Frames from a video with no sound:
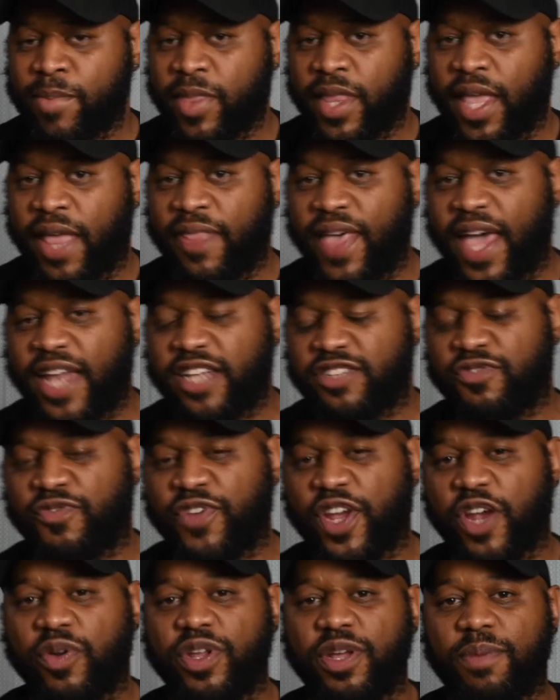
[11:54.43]
And that is
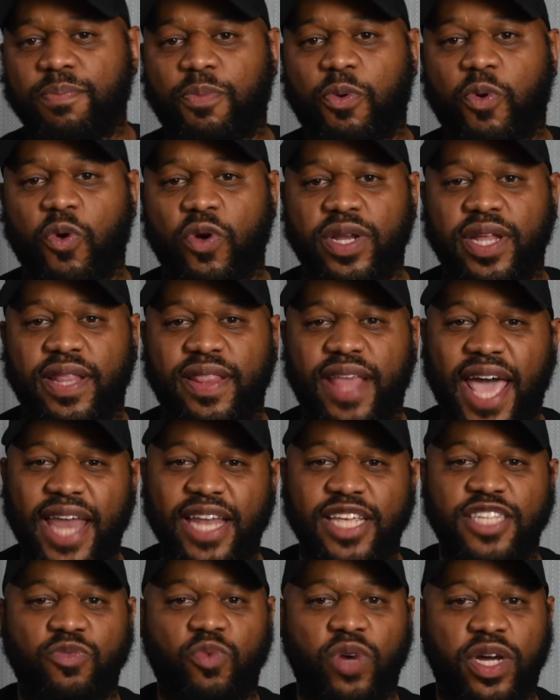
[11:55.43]
very important, and that
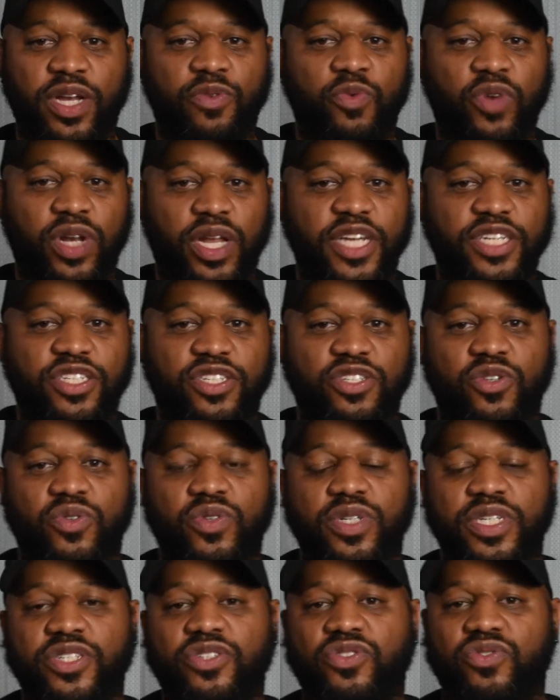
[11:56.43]
is what relational
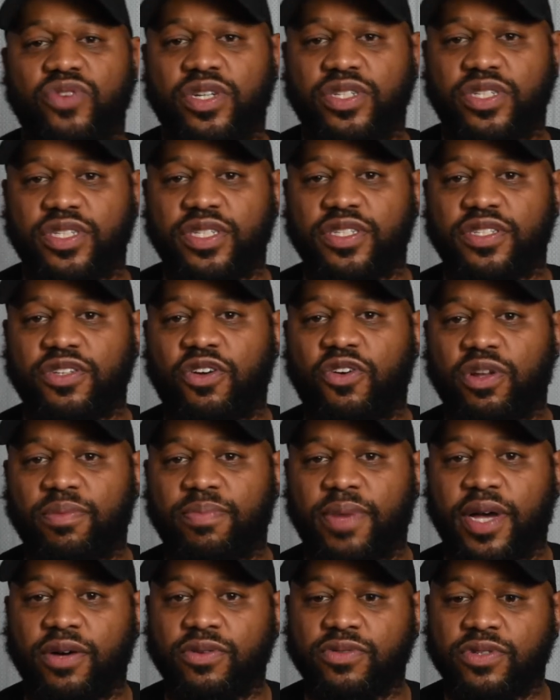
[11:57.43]
instruction is all
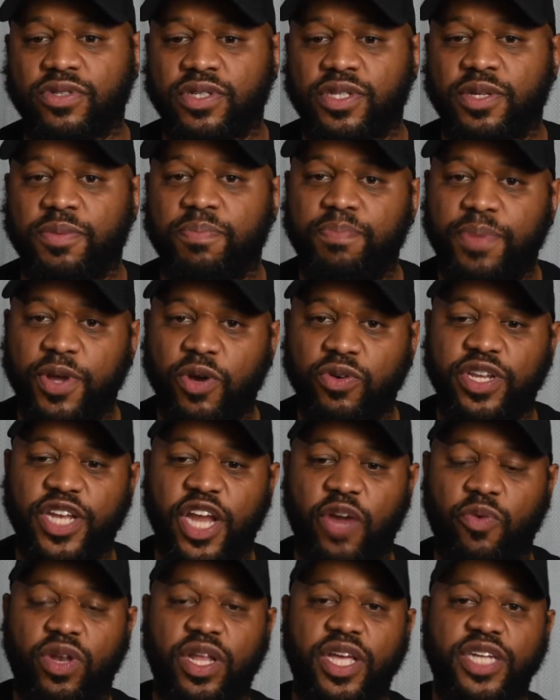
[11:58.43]
about. Building
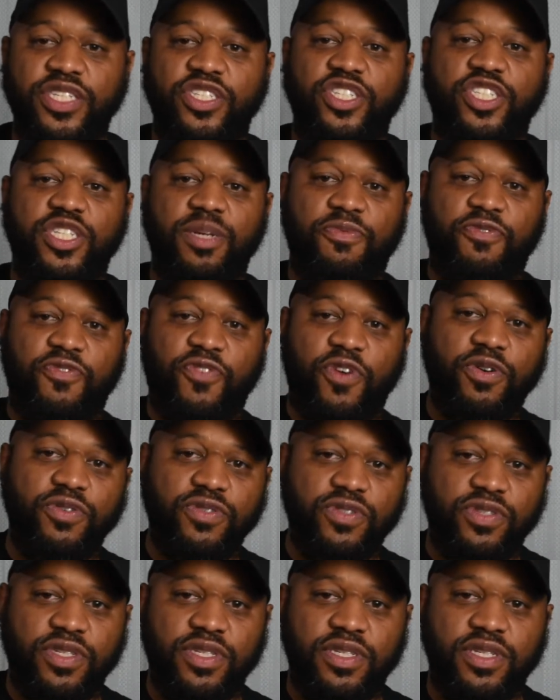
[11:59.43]
that relationship
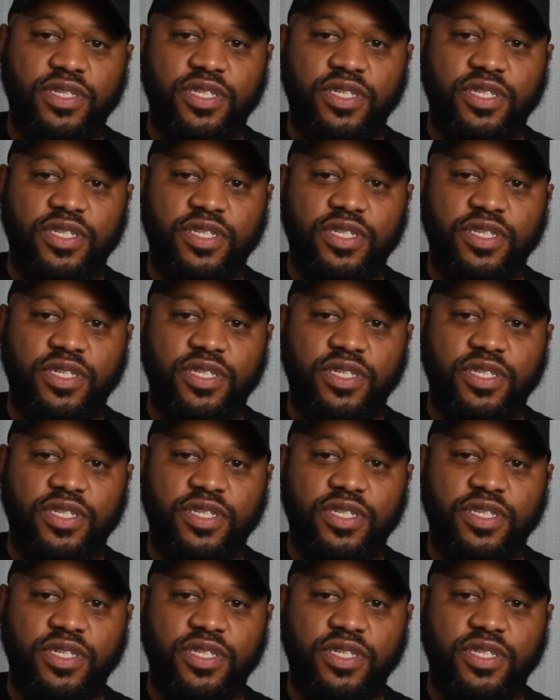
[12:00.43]
first,